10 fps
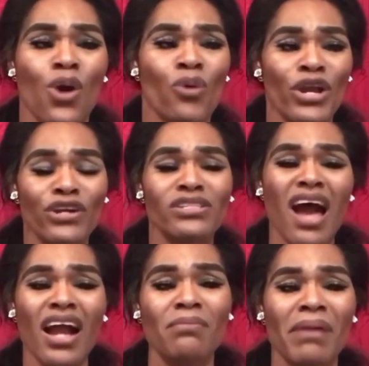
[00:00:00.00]
When you're
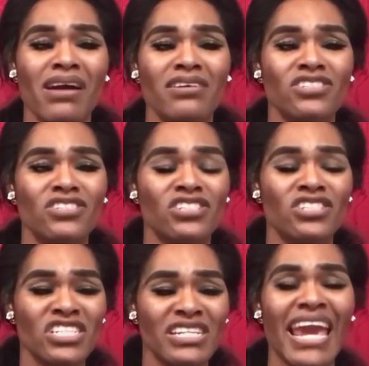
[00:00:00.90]
talking about
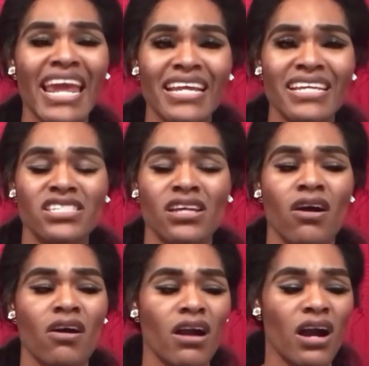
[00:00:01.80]
genetics
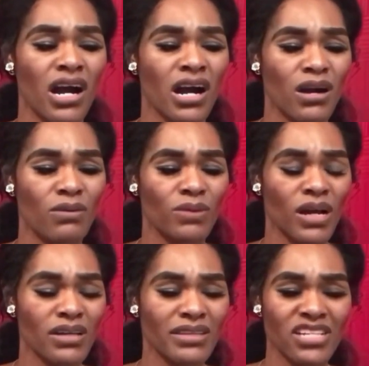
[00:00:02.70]
or um
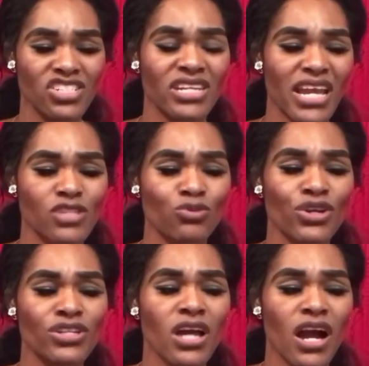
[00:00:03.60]
uh, not genetics,
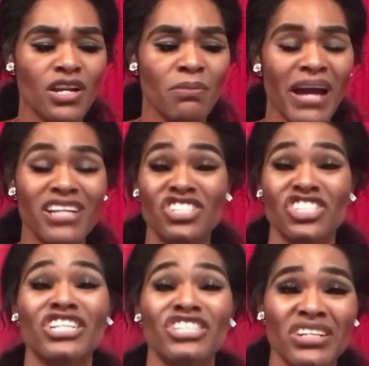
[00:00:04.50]
when you're talking about
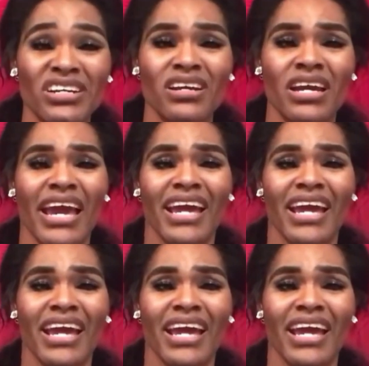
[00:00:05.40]
gender